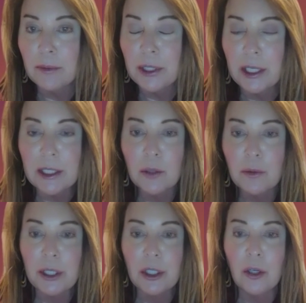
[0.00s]
when you get to
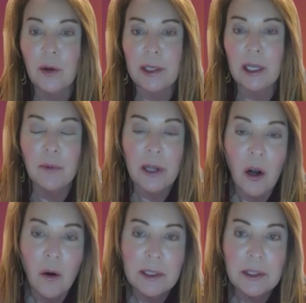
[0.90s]
where you're going, and we
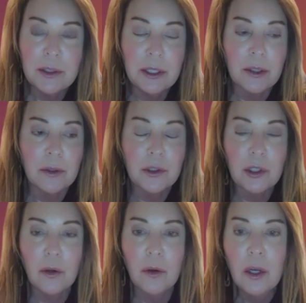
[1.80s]
always do.
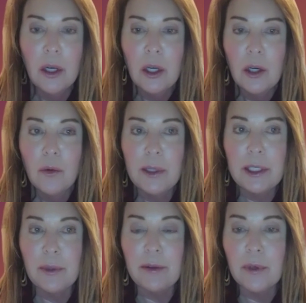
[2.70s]
So we
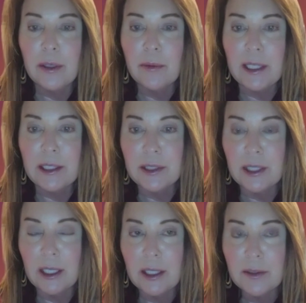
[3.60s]
raised
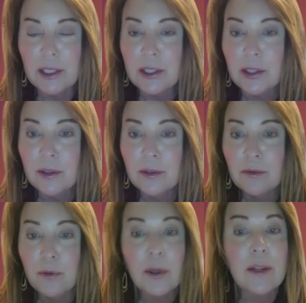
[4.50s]

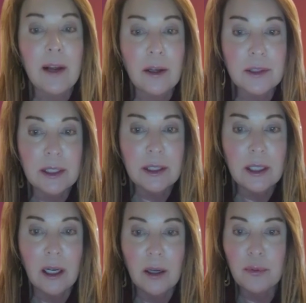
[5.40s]
640,000
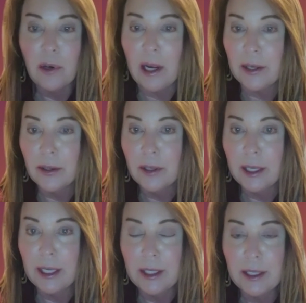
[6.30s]
prior
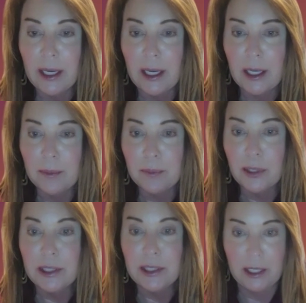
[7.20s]
in a
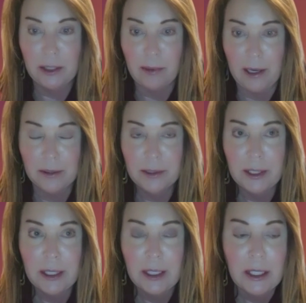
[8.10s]
pre-seed round.
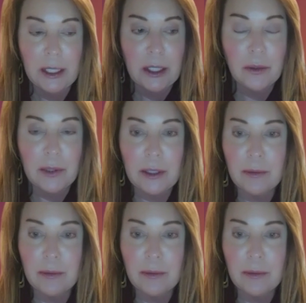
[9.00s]
We